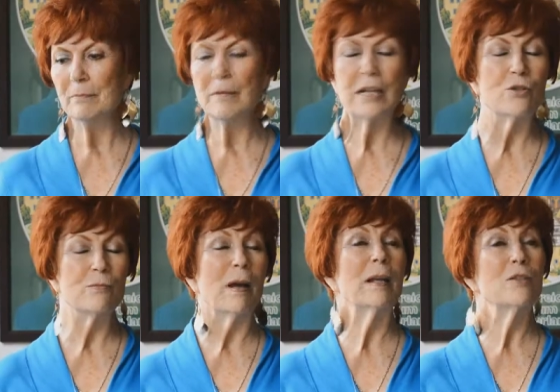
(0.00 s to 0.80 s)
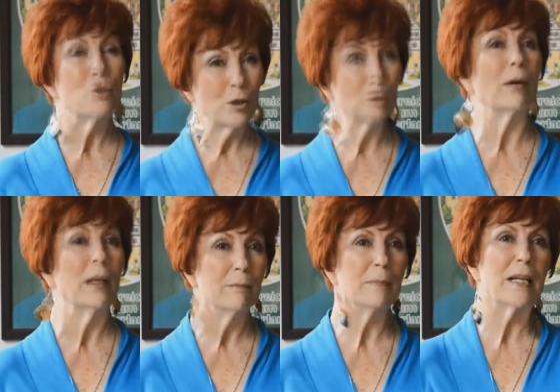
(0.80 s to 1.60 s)
My, my
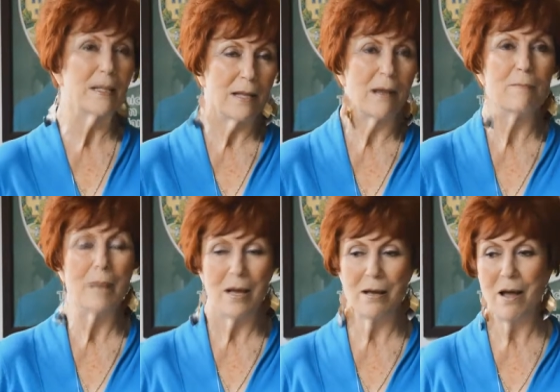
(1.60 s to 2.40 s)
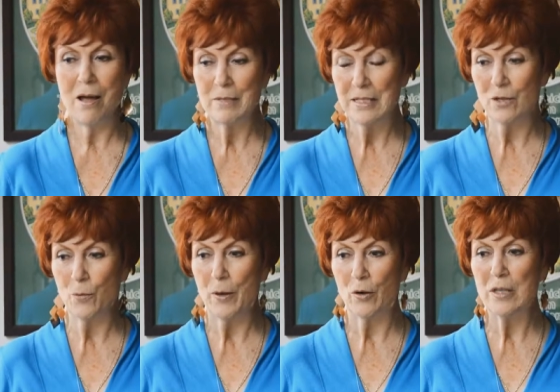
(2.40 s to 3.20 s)
children, because I'm, uh, I'm a
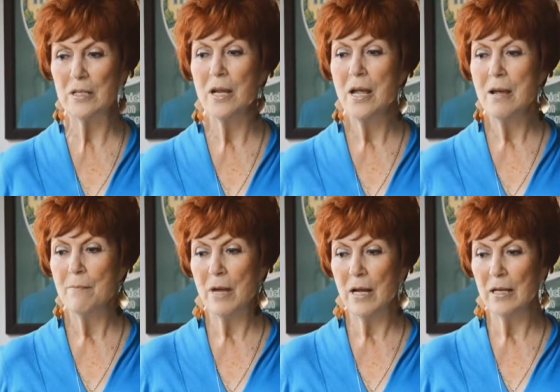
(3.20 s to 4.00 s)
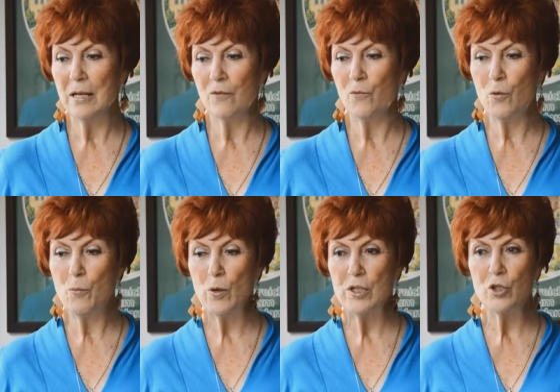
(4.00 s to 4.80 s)
single parent, my uh, four
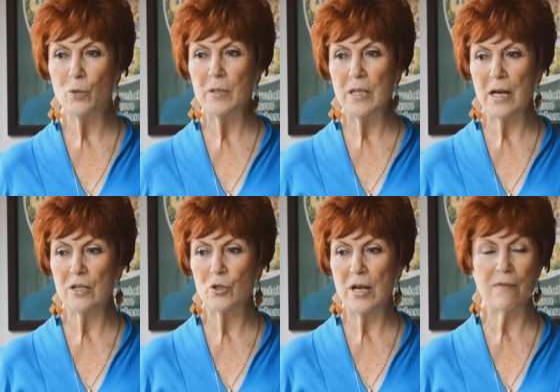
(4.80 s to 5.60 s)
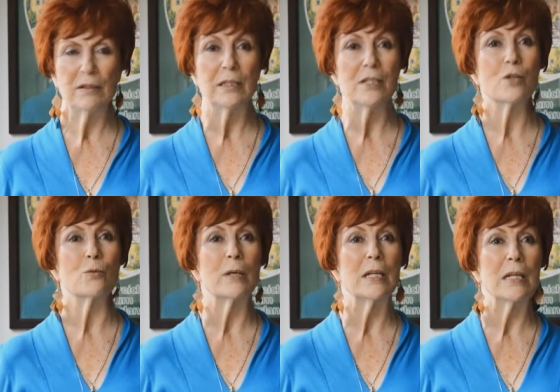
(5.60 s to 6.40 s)
boys told me that I should have at least
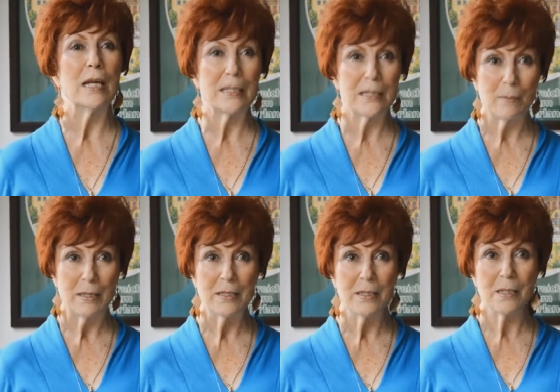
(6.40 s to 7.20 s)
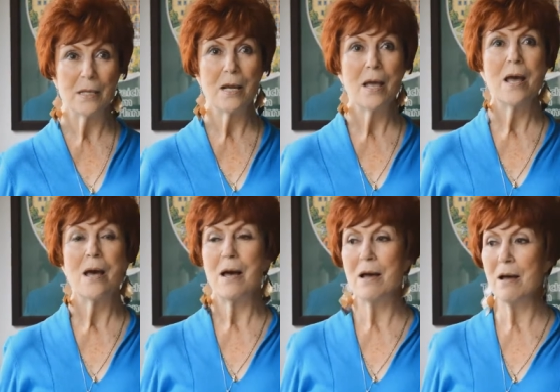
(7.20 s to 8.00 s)
three estimates.
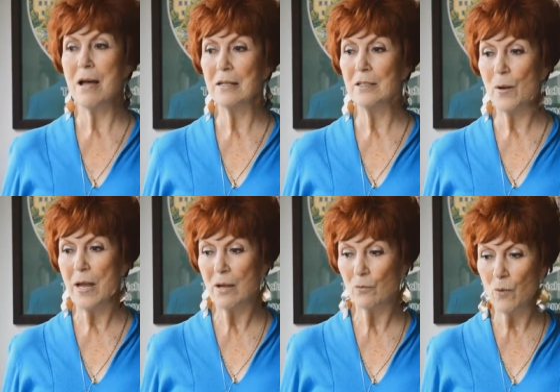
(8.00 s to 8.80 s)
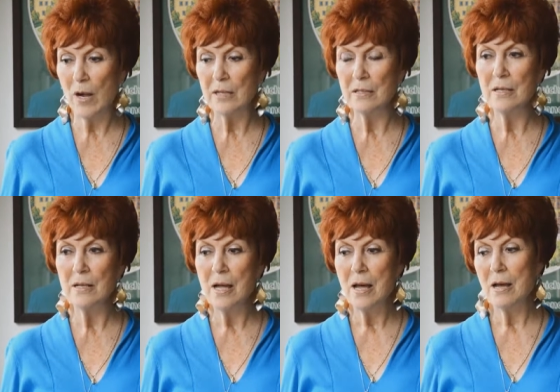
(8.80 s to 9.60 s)
Uh, and so I had one
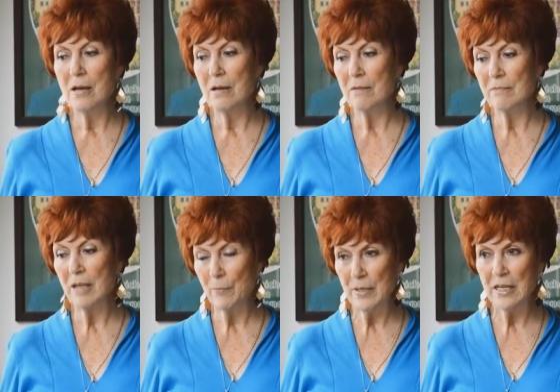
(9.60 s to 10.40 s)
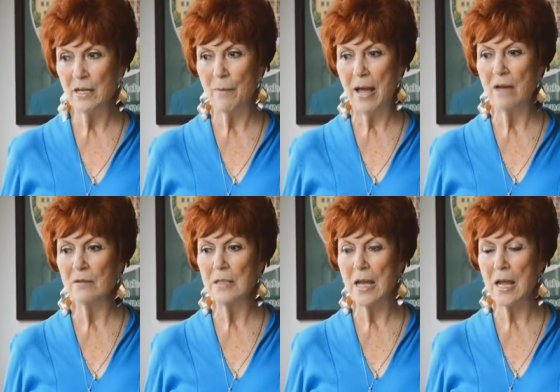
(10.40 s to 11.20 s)
uh, company come out,